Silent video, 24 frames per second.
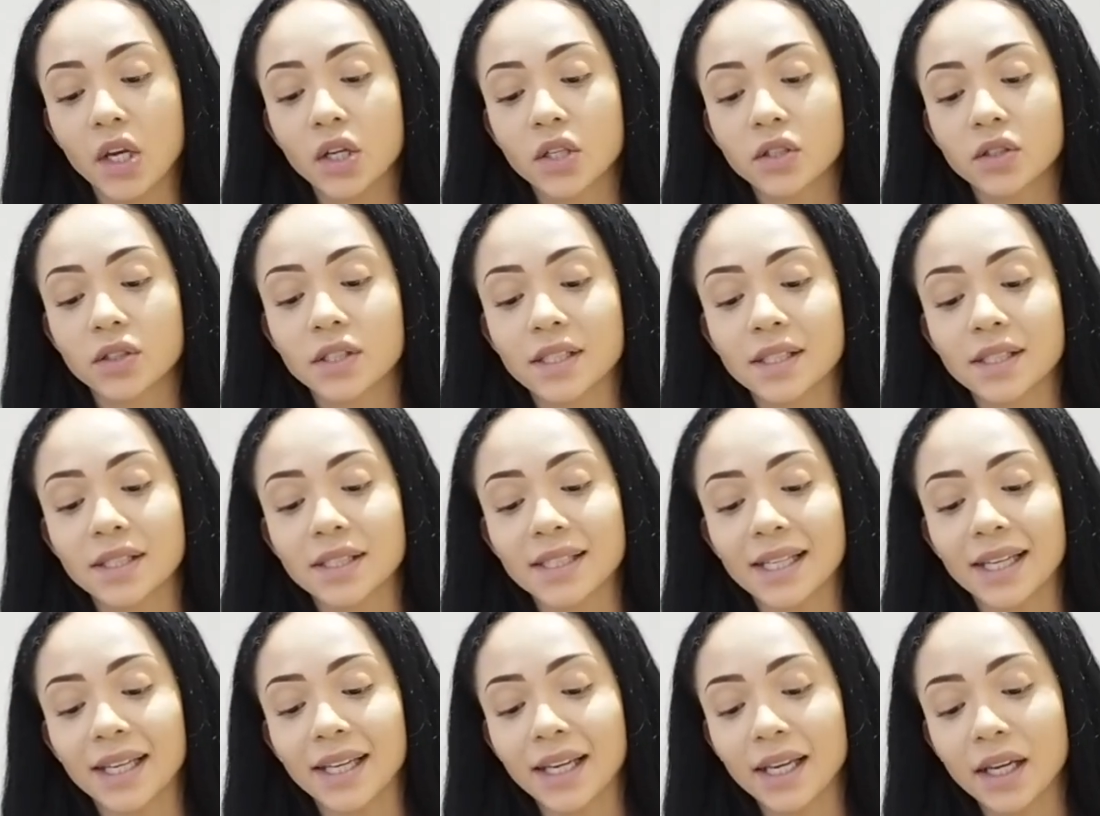So this
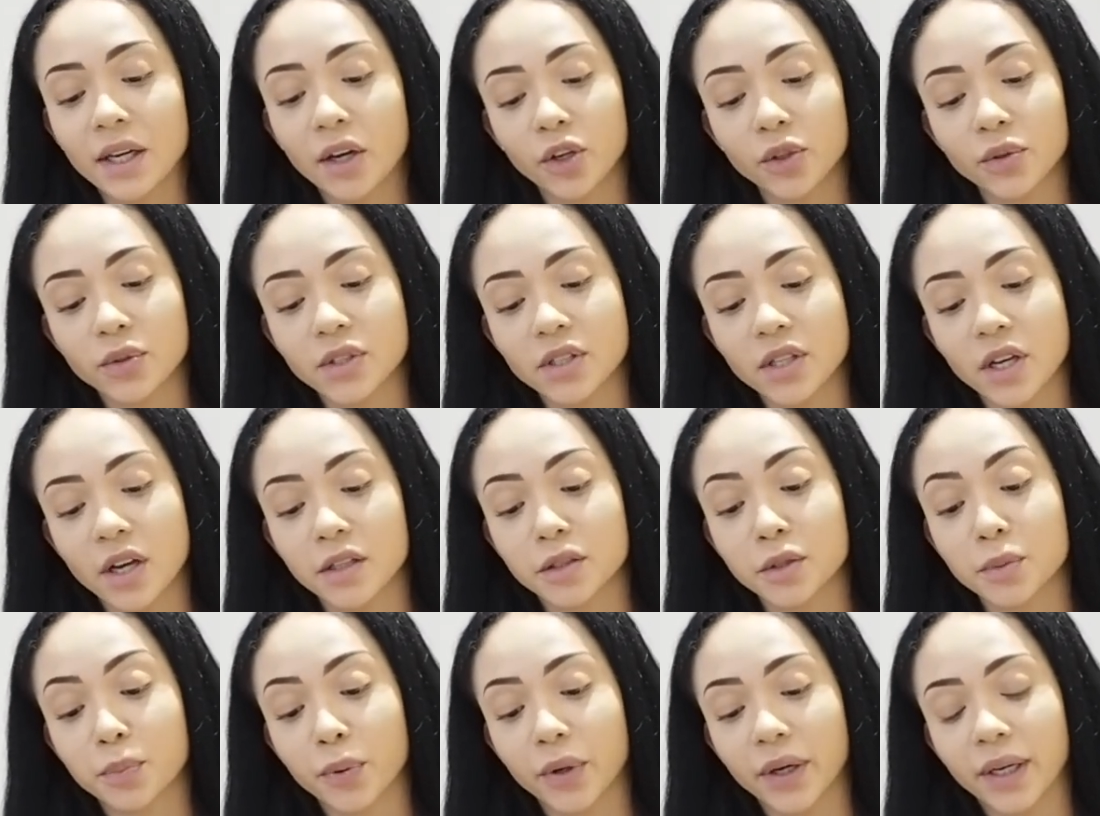is
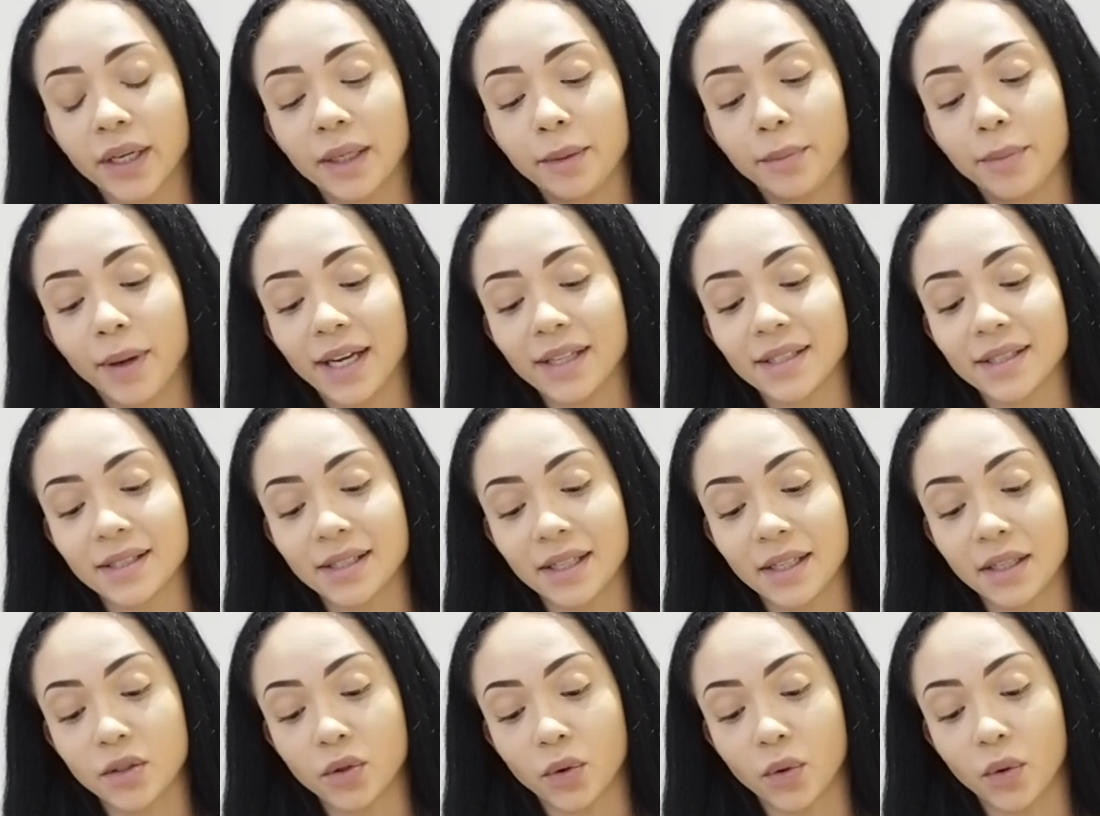EcoCert Prickly Pear
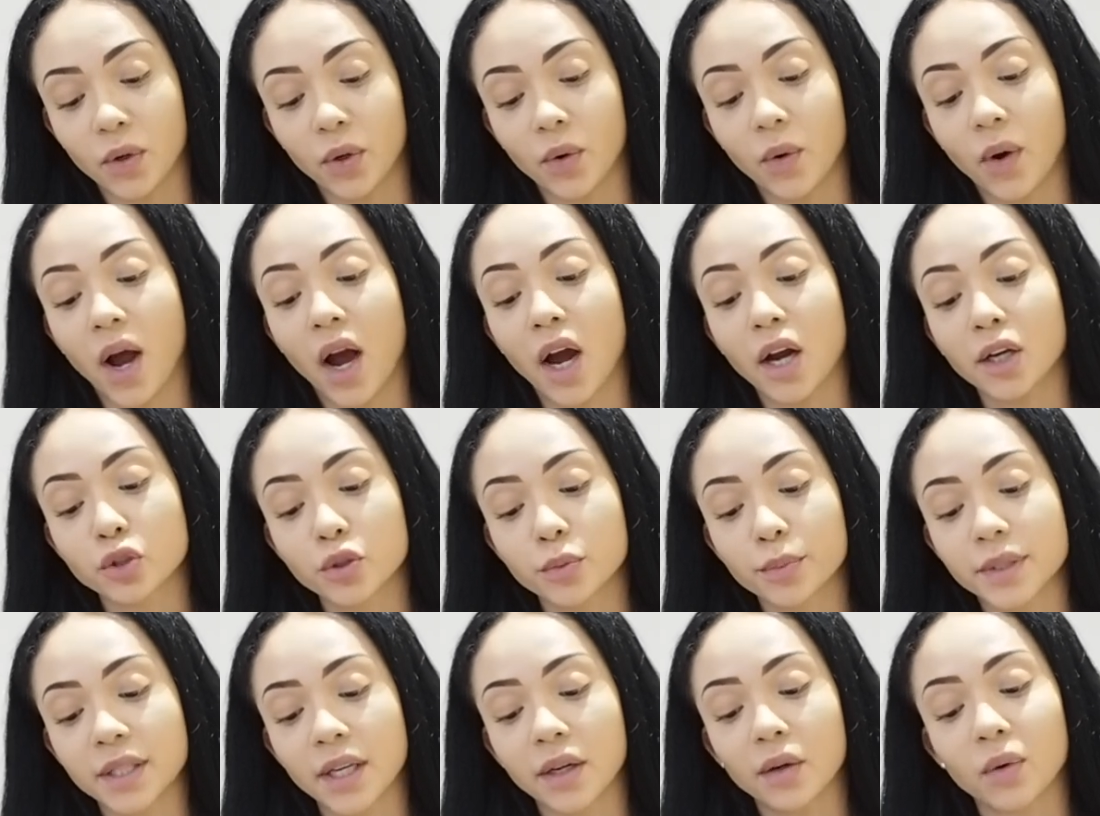Seed Oil,
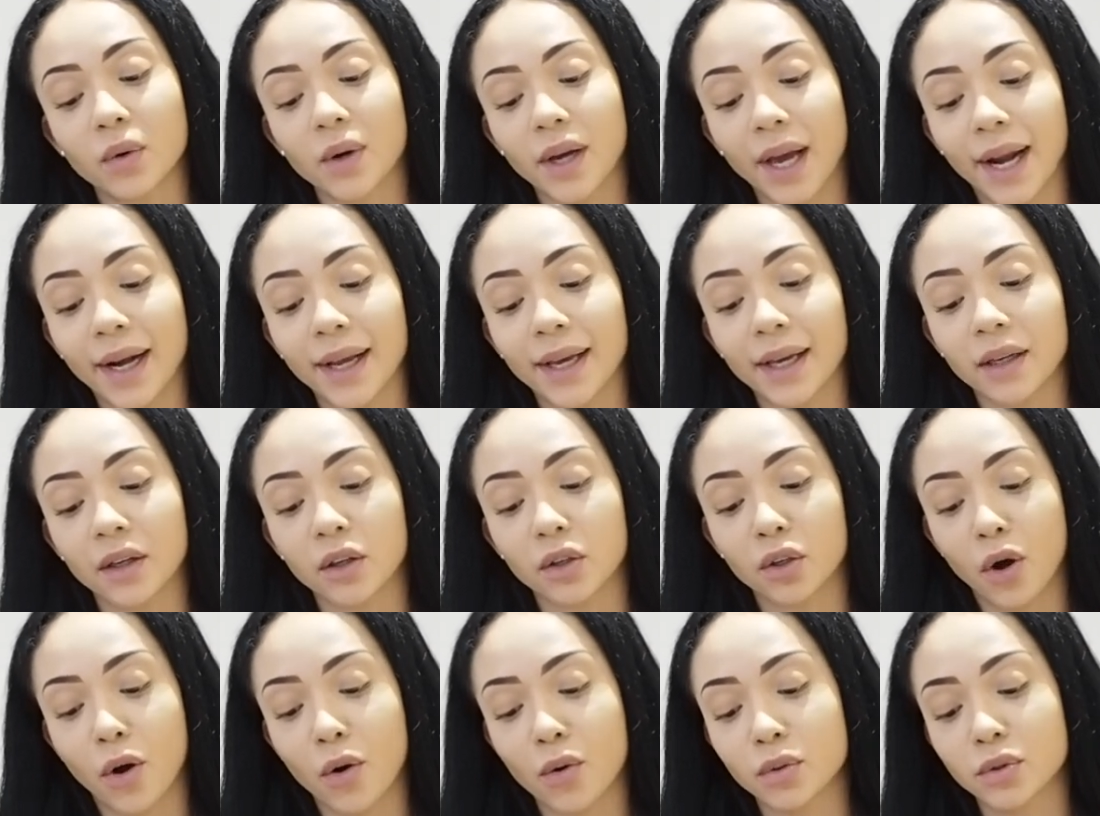100% organic,
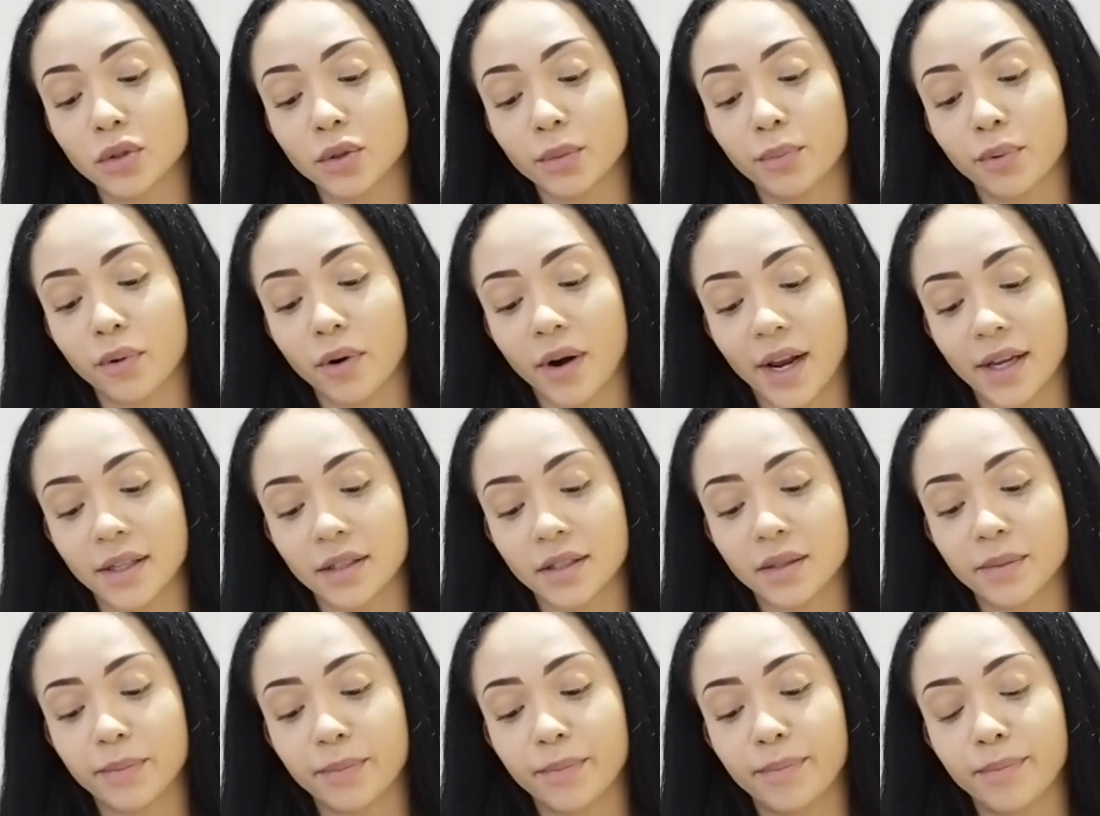cold
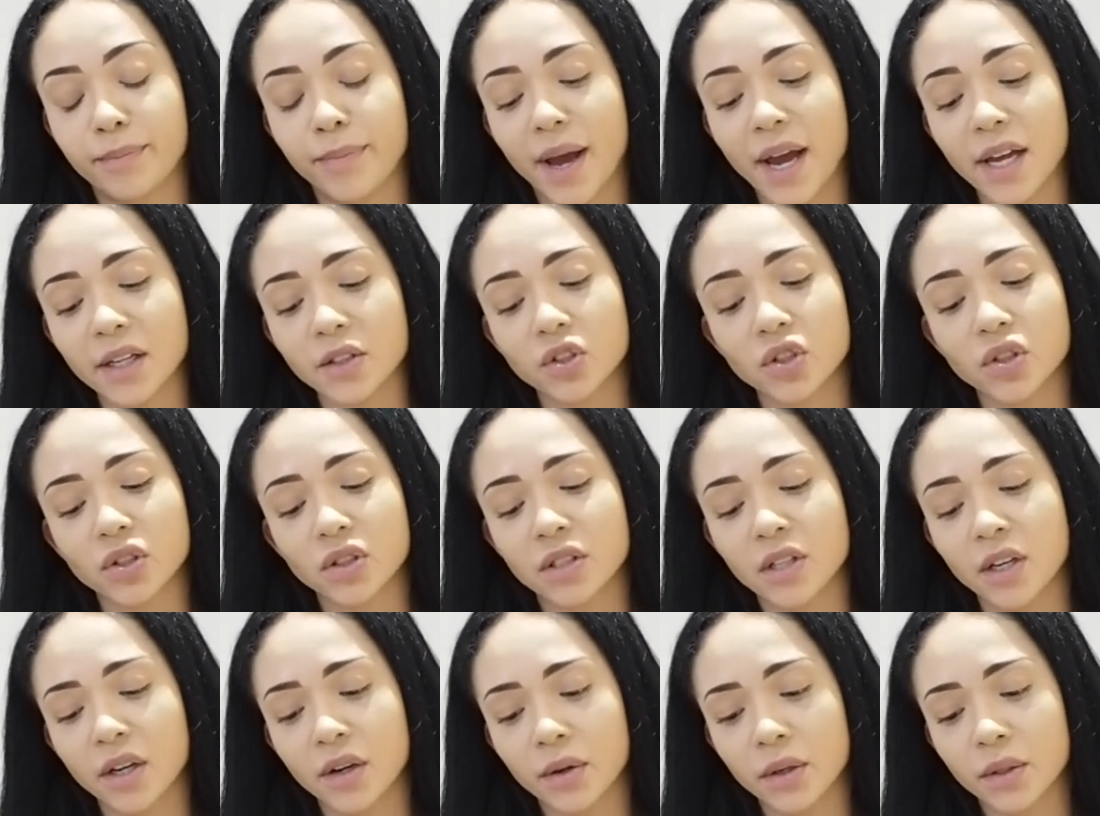pressed, batch
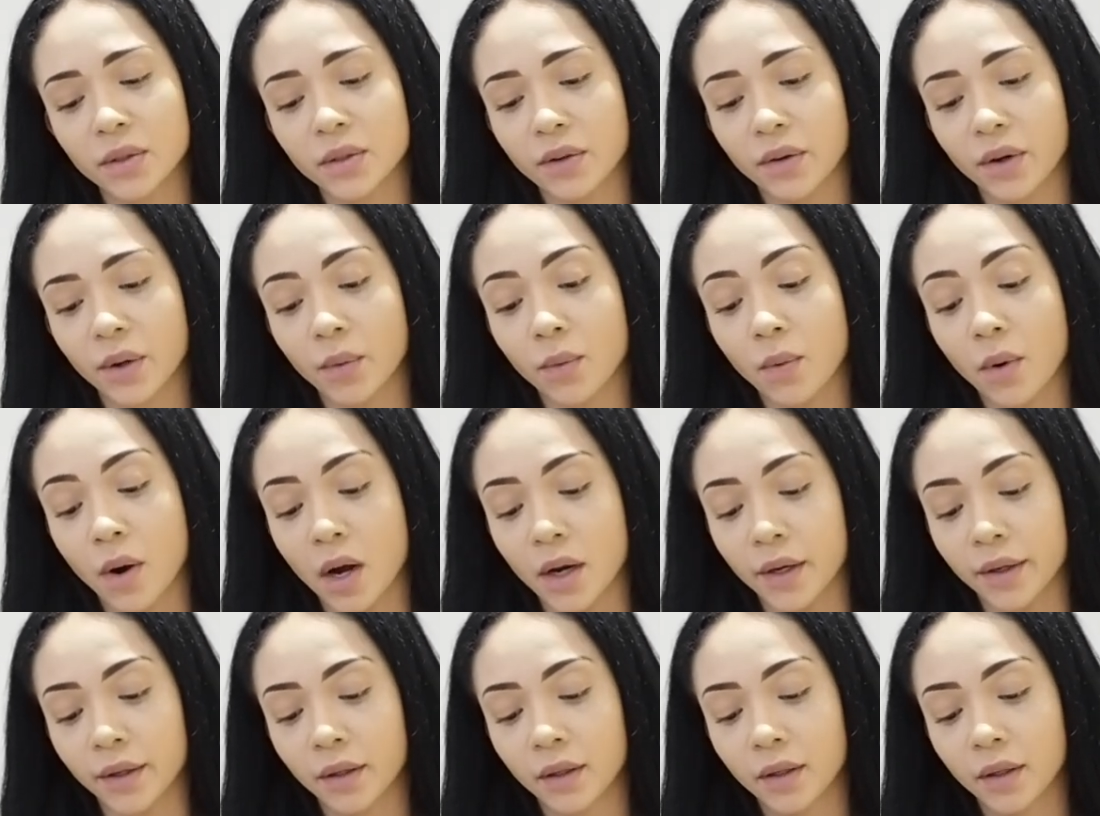
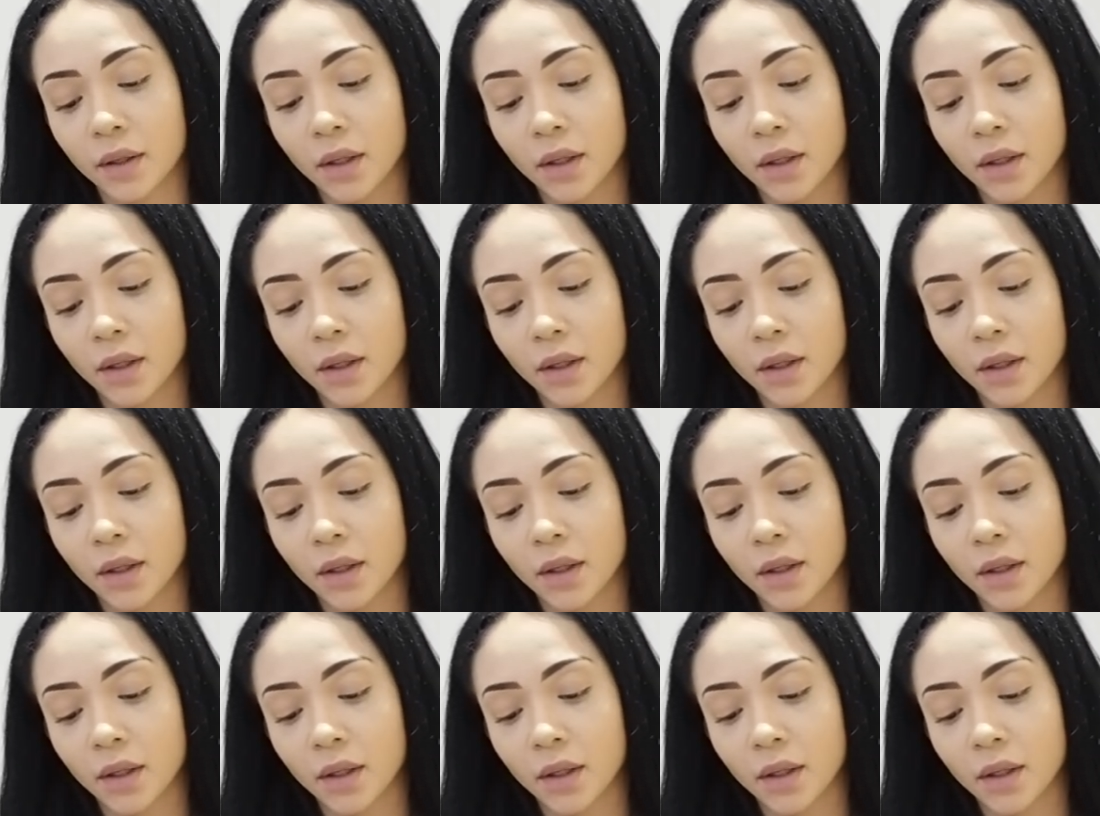001.